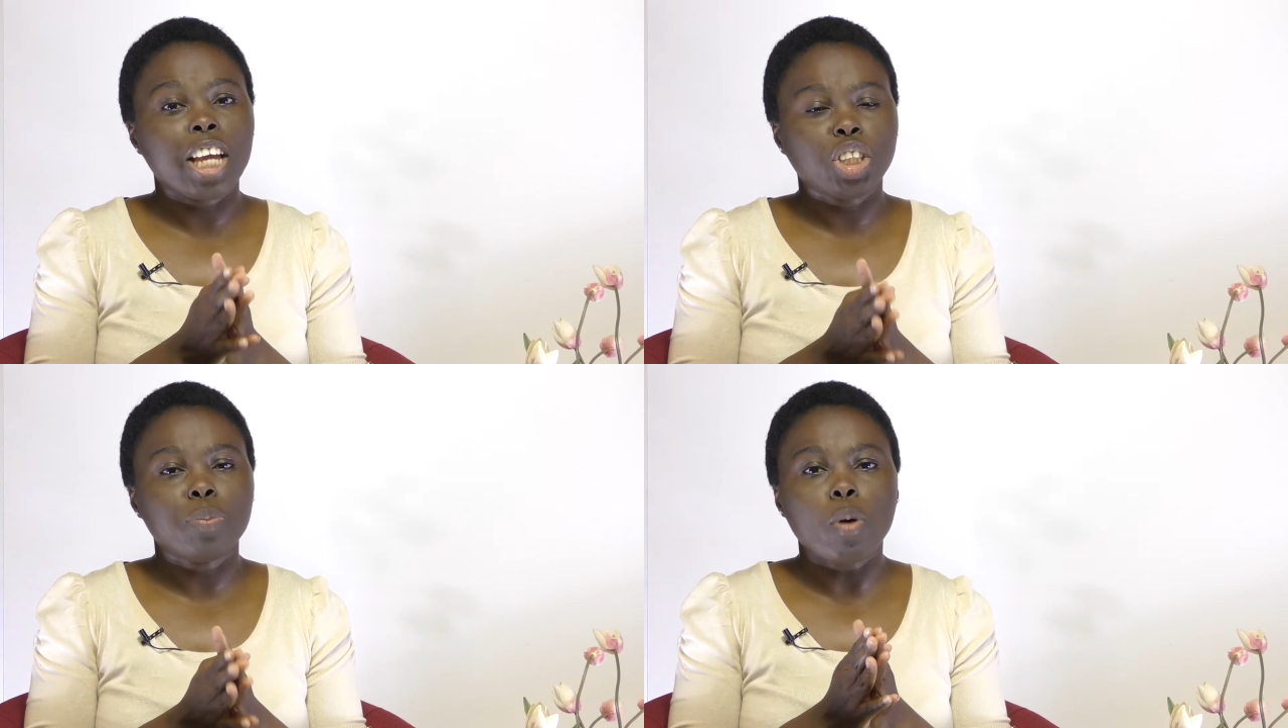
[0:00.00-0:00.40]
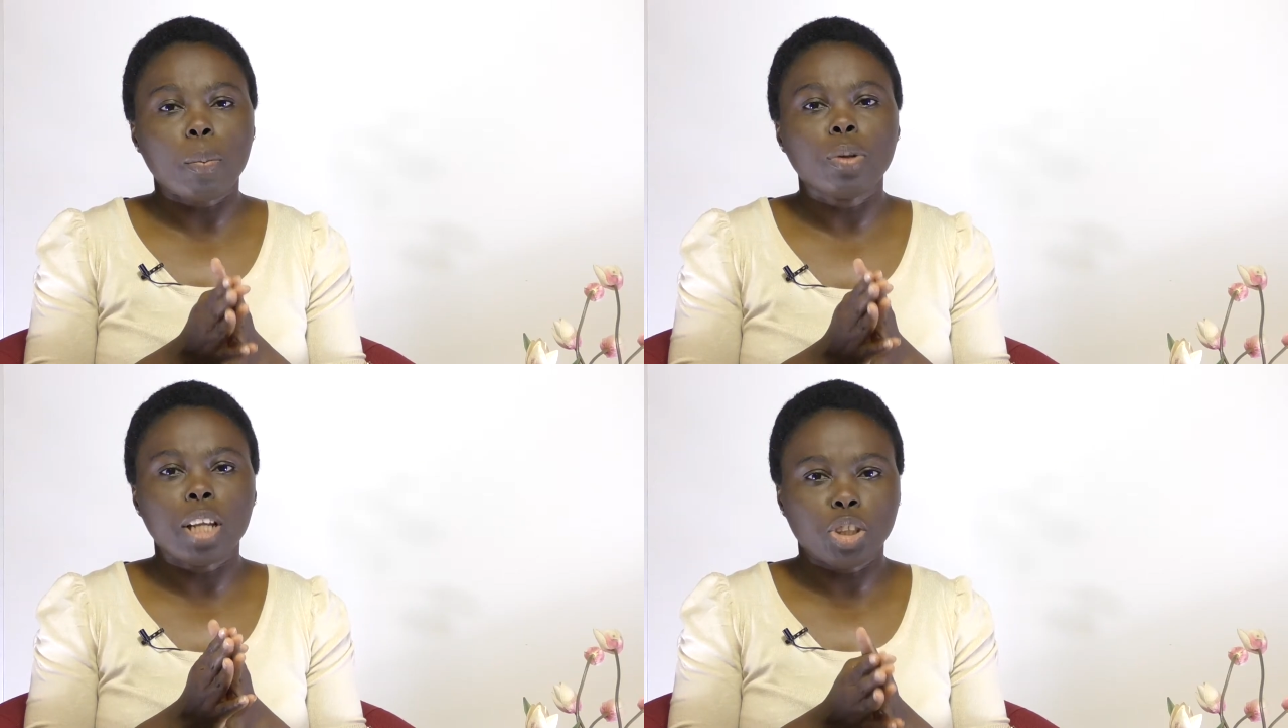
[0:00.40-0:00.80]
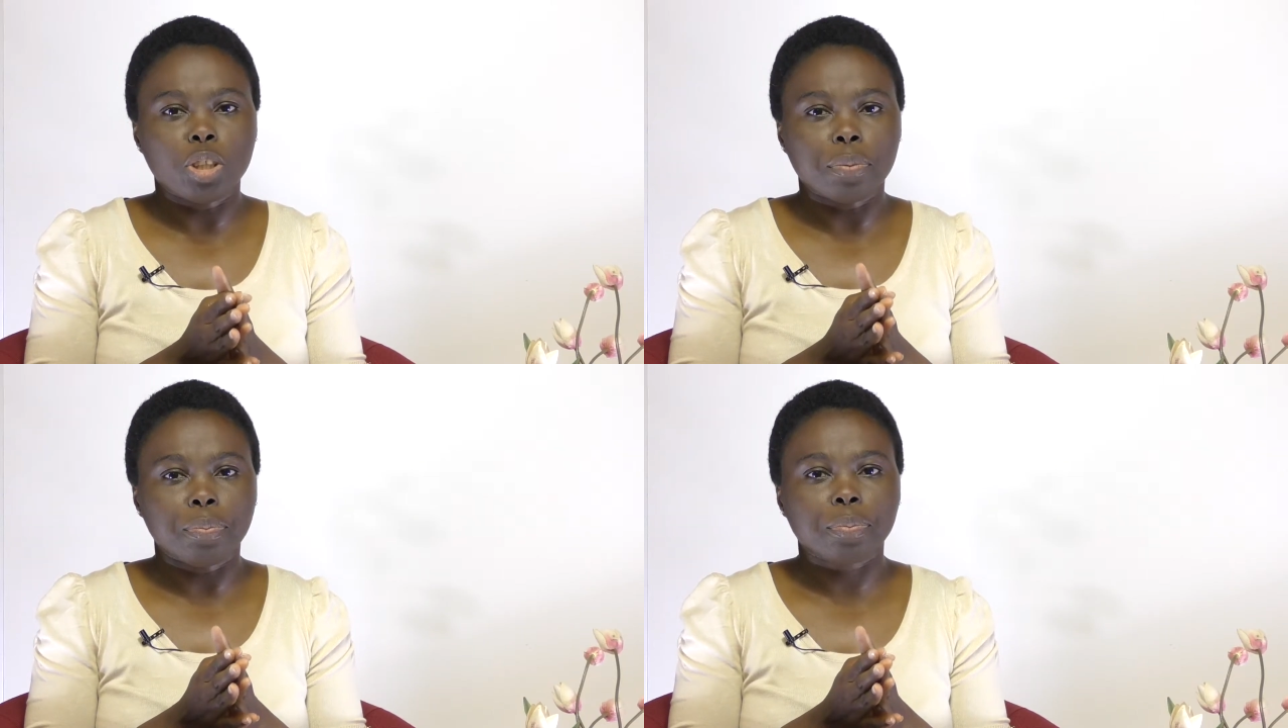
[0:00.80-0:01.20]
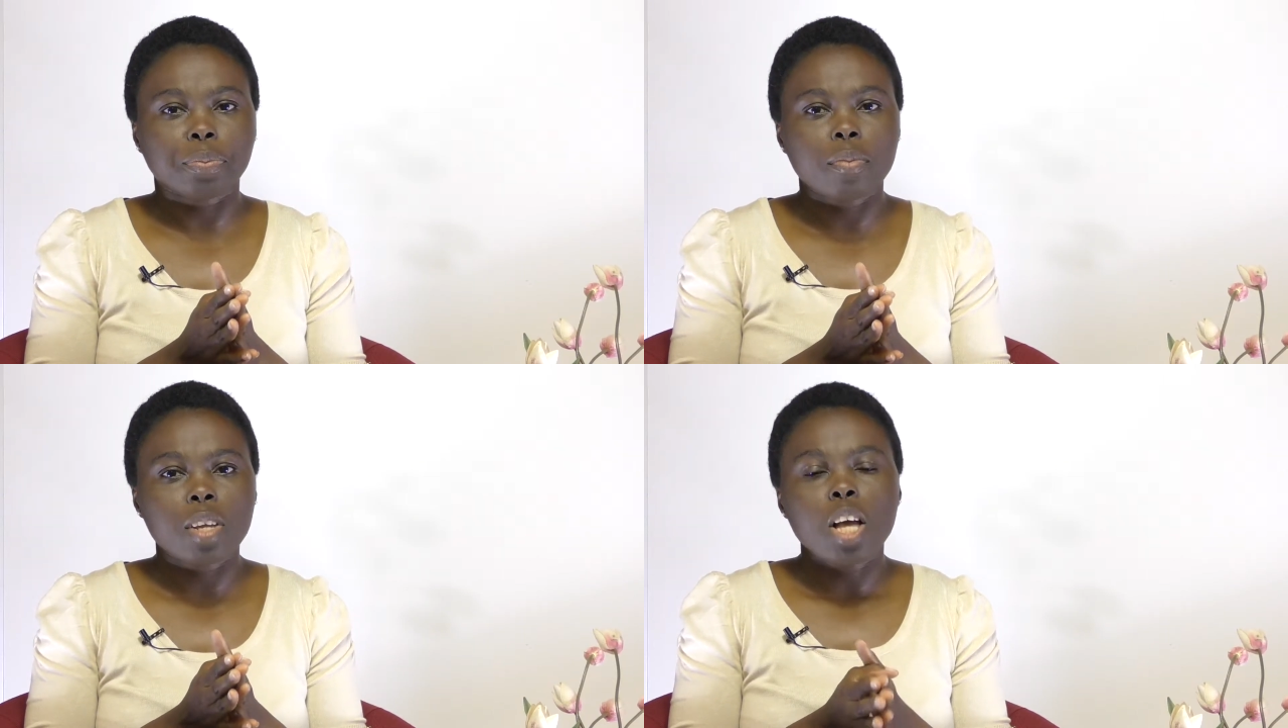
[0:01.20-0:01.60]
aging population.
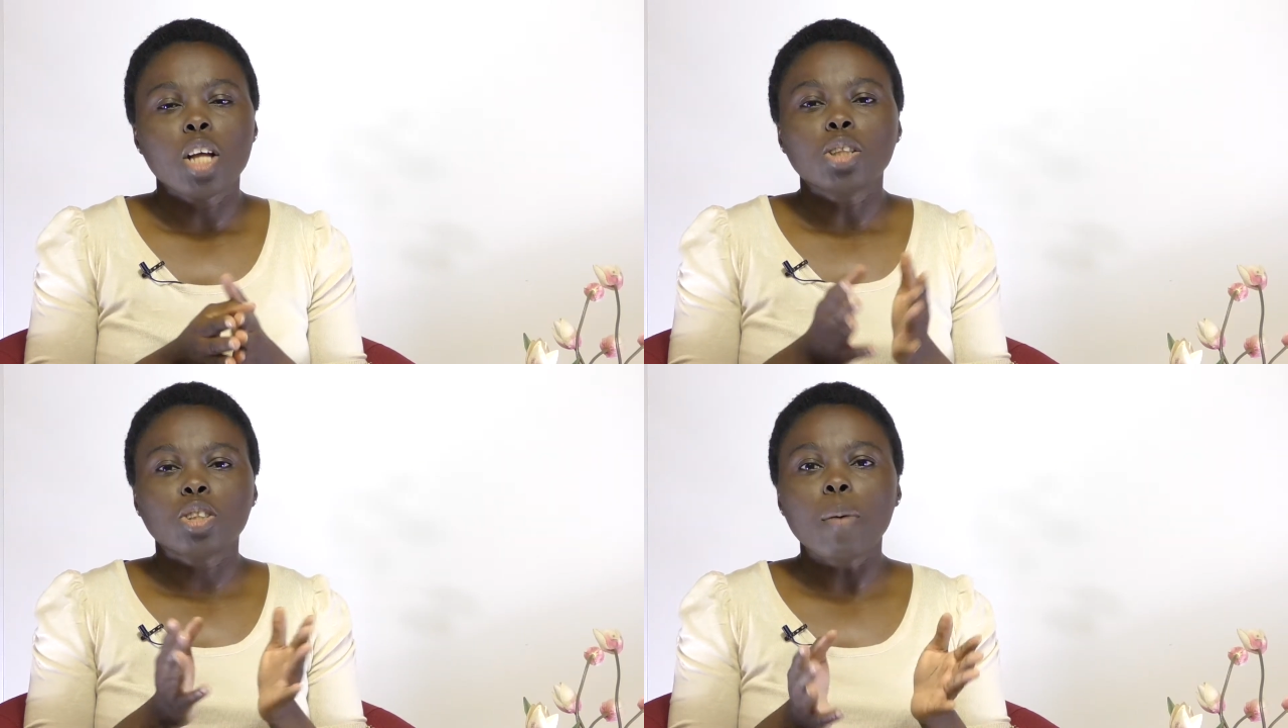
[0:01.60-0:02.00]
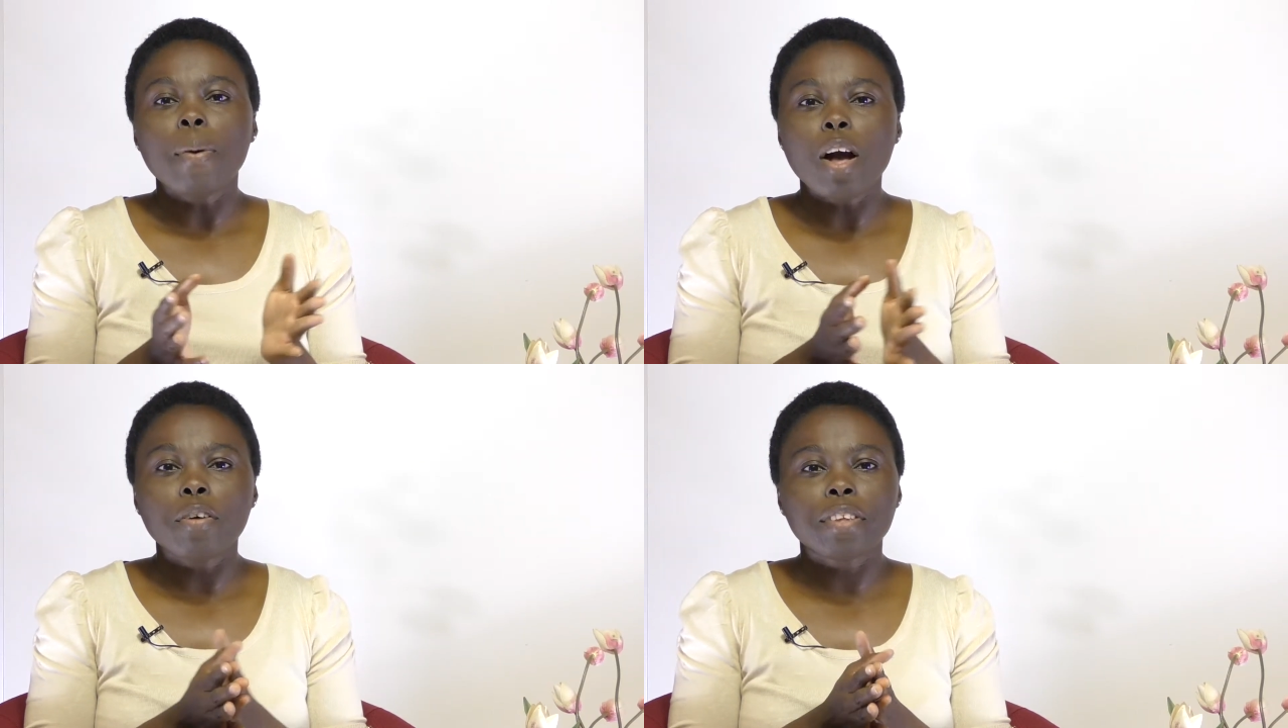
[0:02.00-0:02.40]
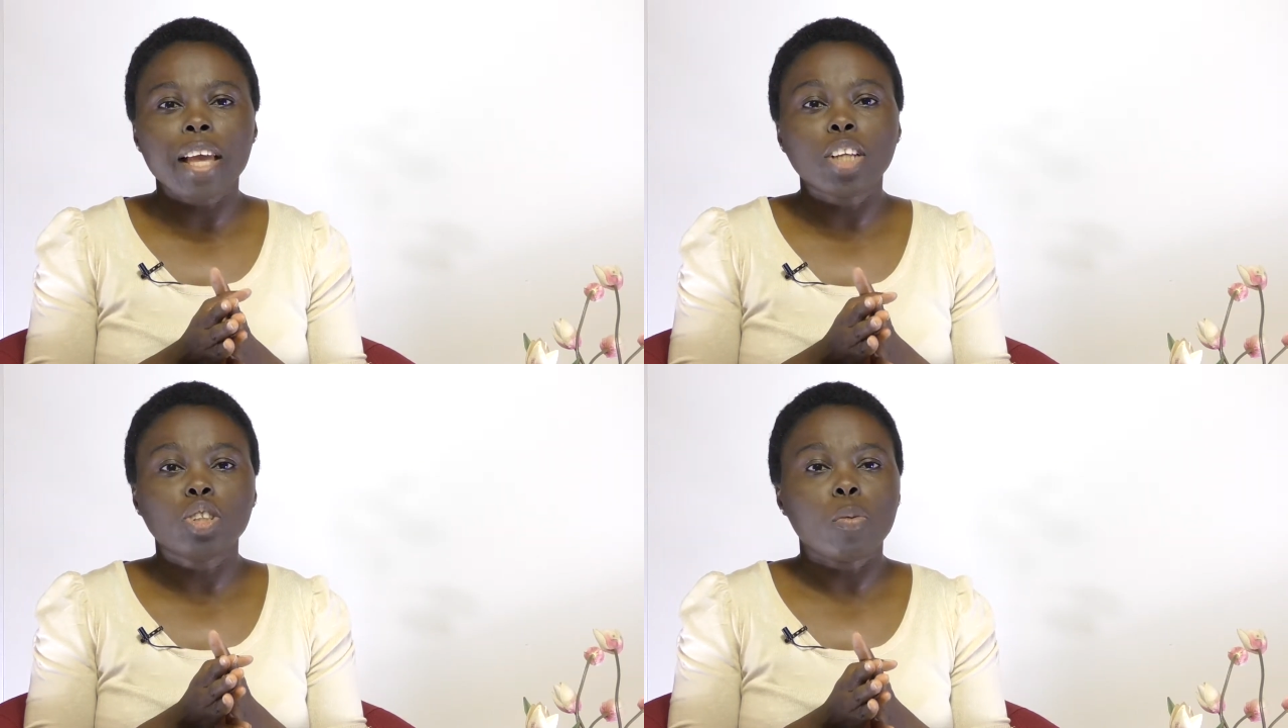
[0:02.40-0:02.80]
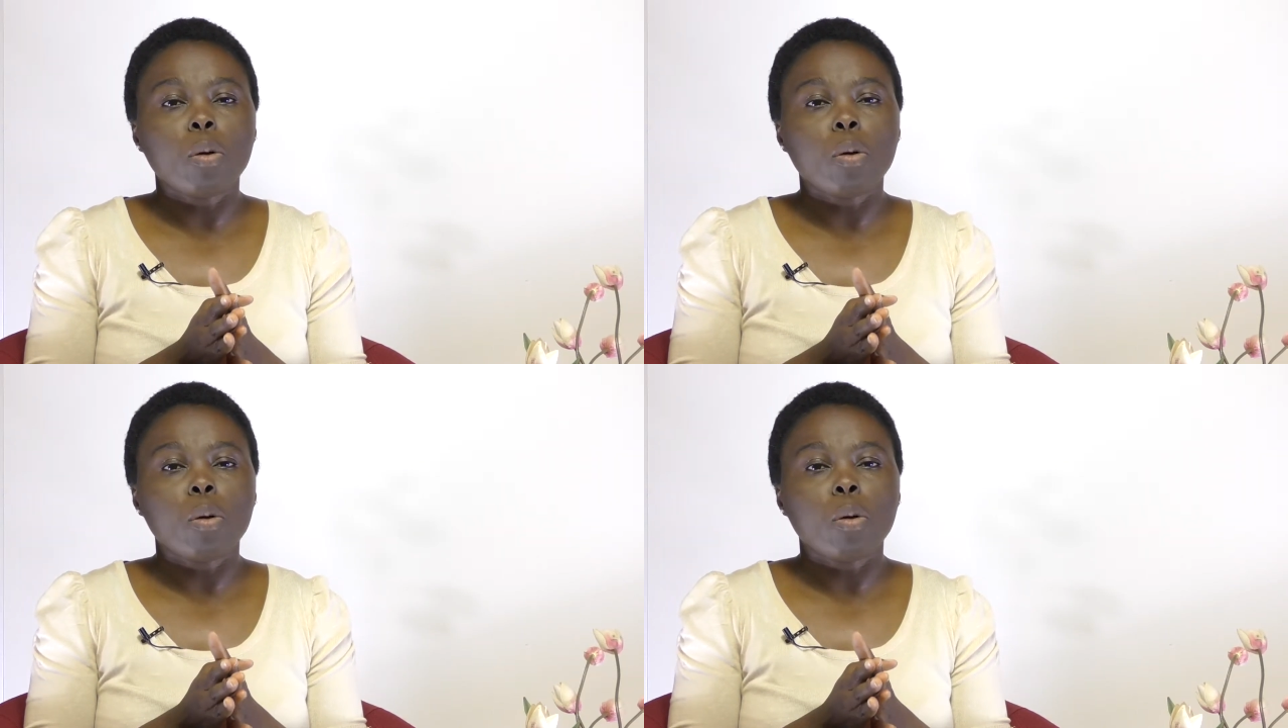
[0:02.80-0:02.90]
Top healthcare job